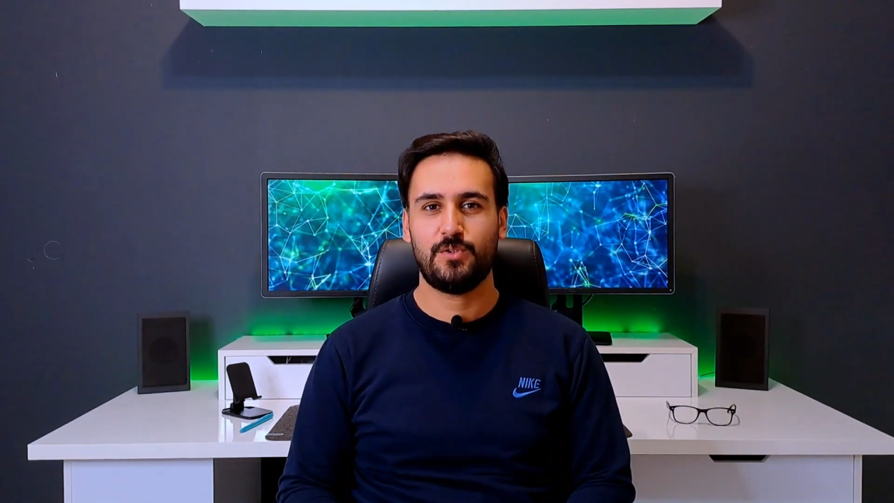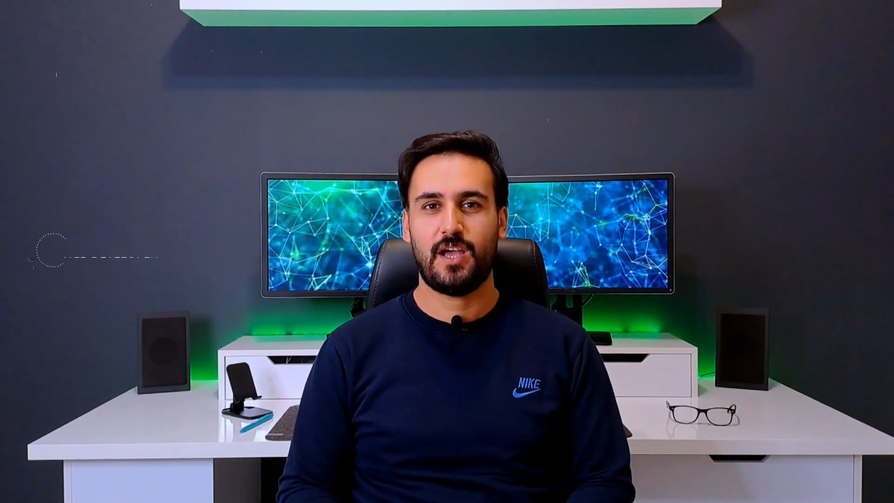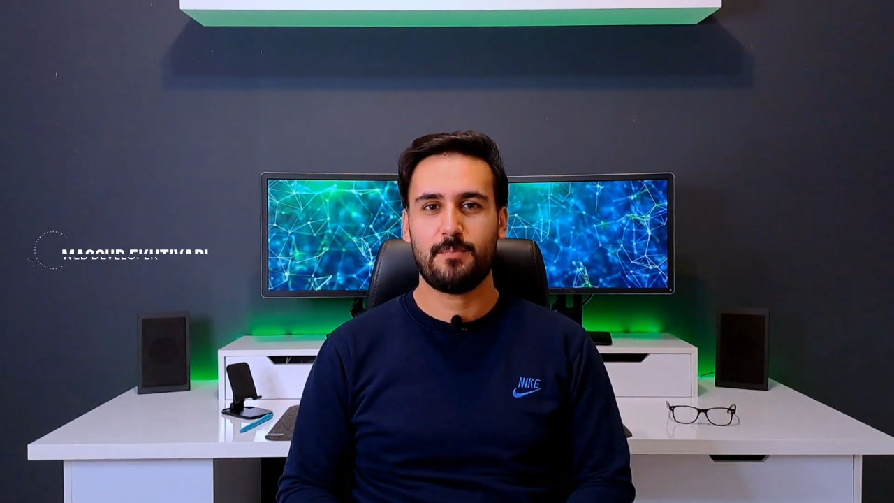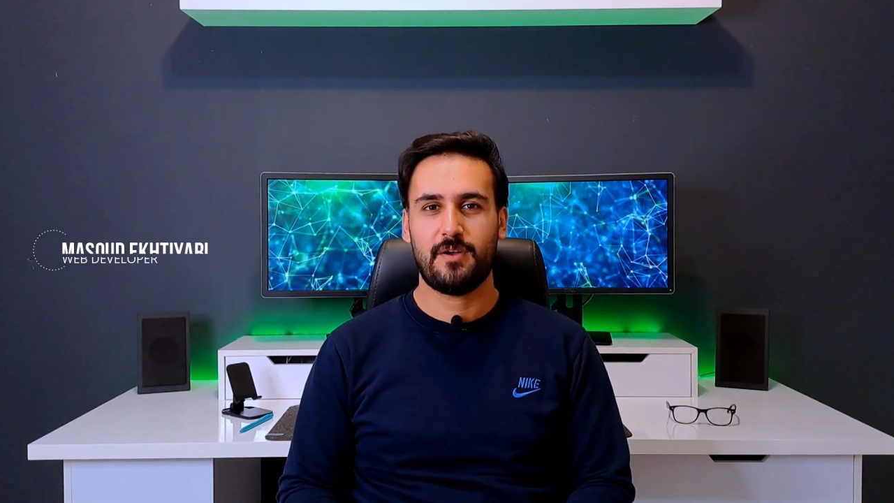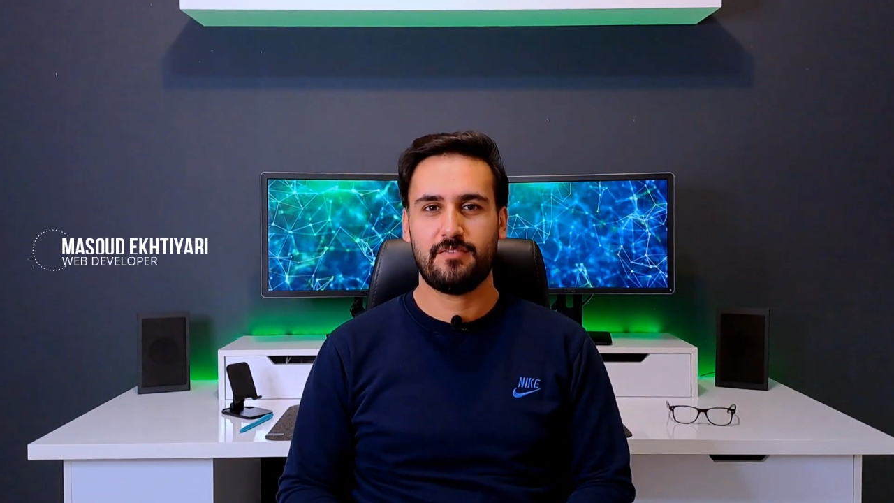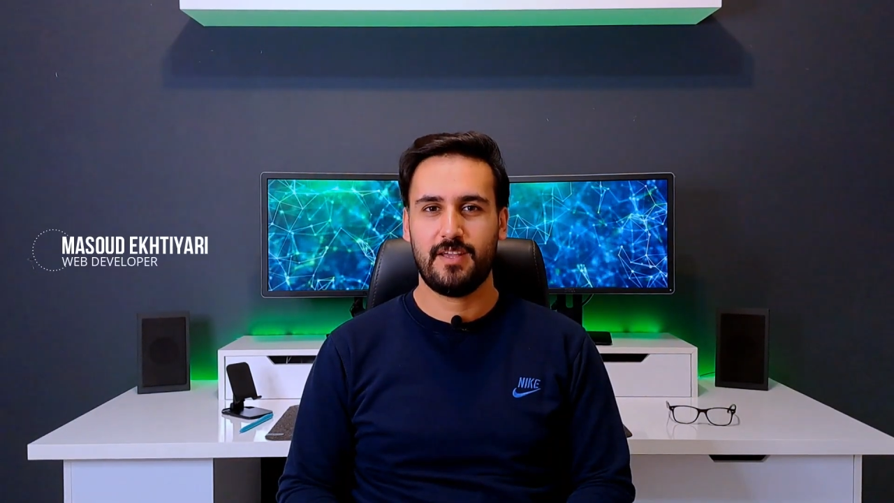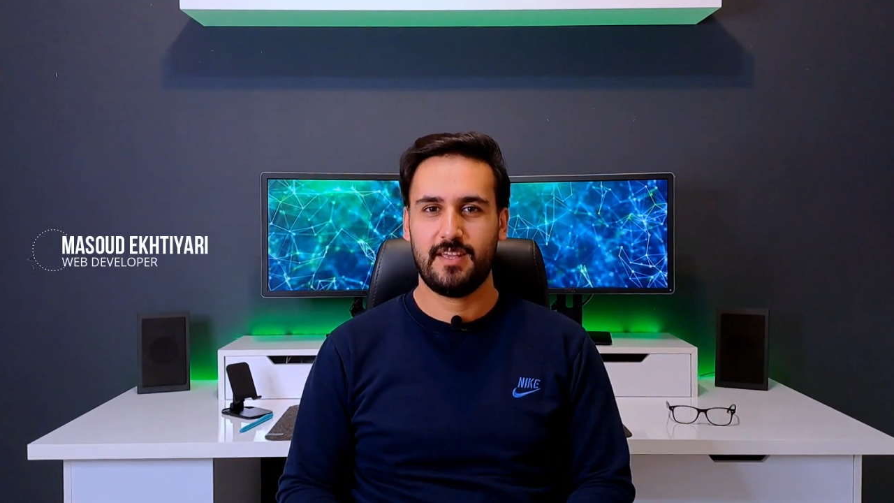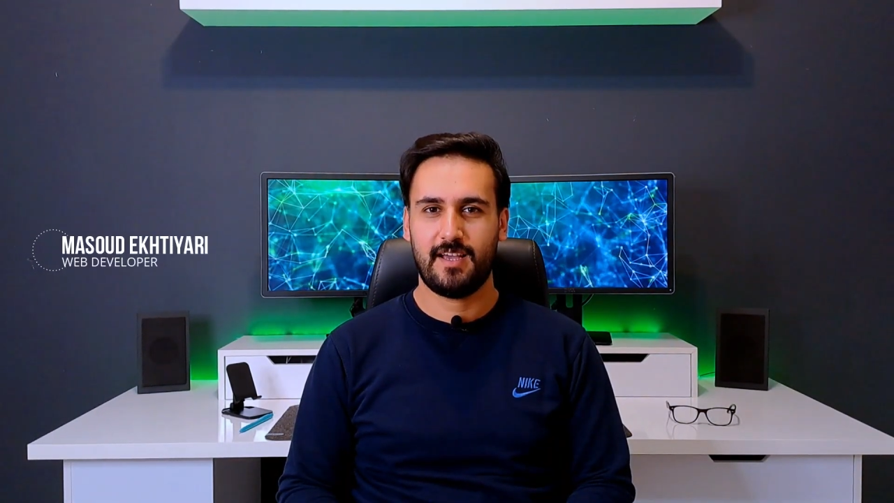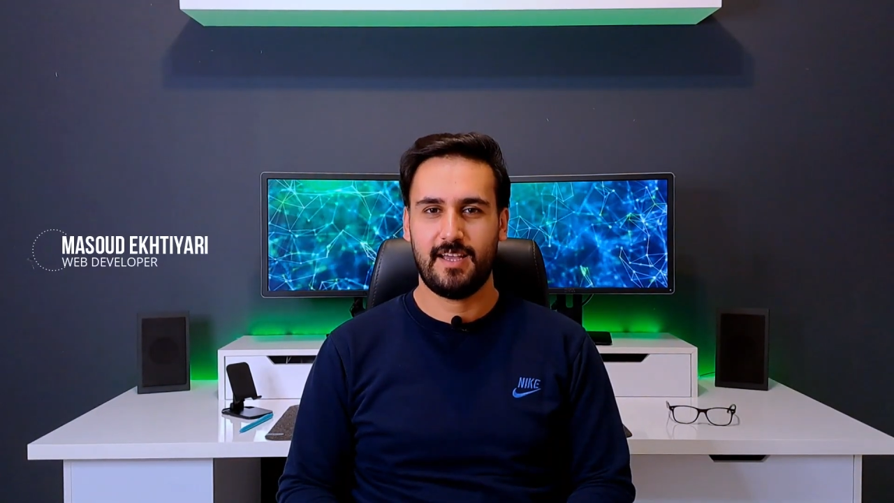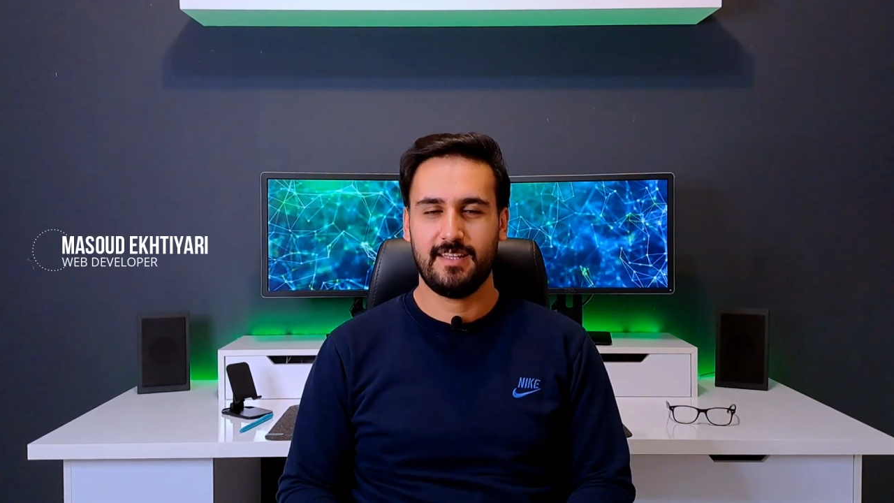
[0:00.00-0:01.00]
of
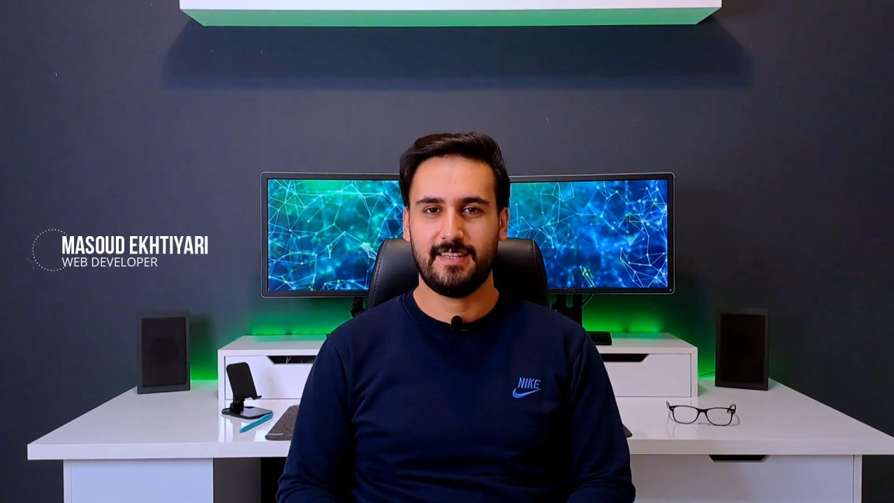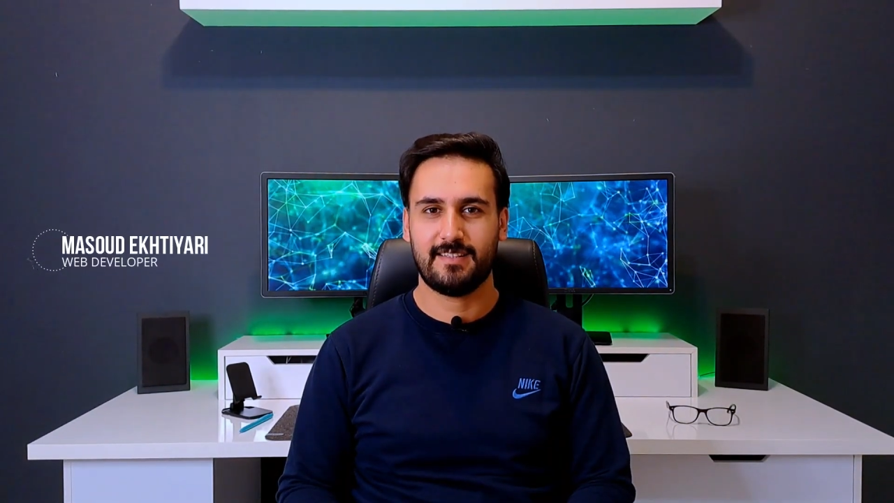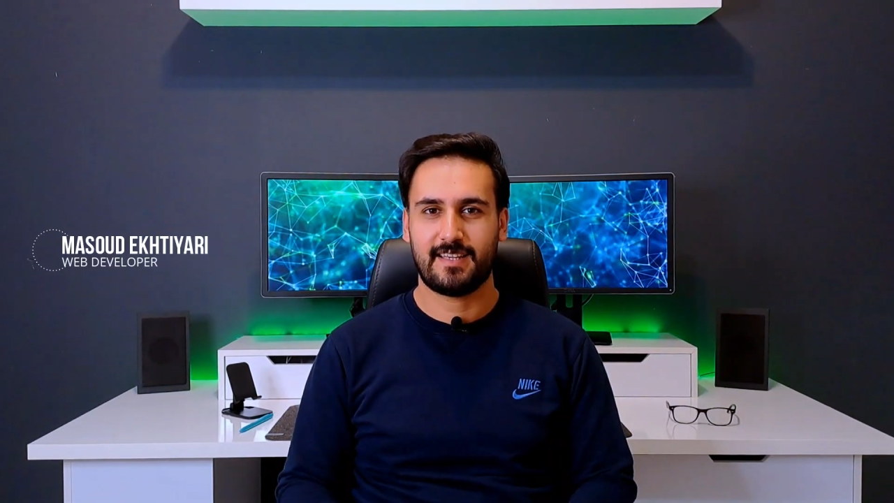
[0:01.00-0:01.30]
AI that can